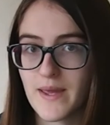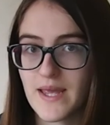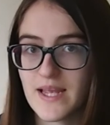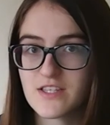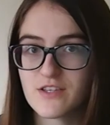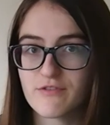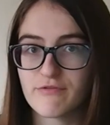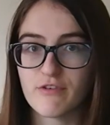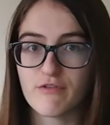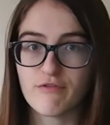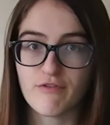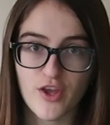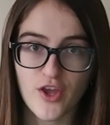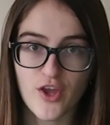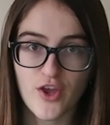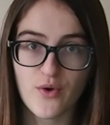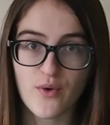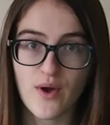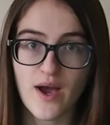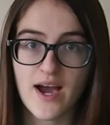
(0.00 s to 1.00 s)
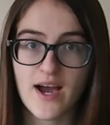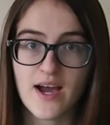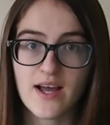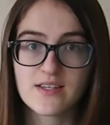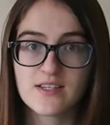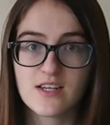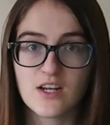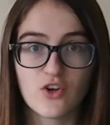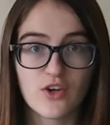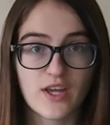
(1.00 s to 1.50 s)
me to review
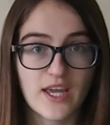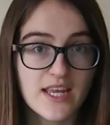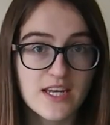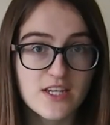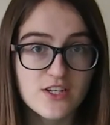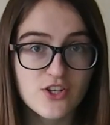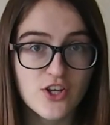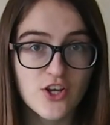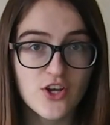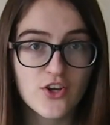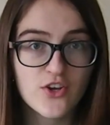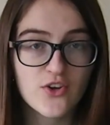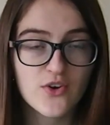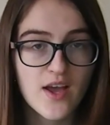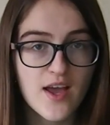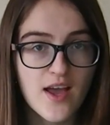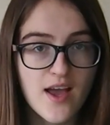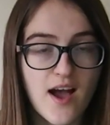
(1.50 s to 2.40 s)
and look into.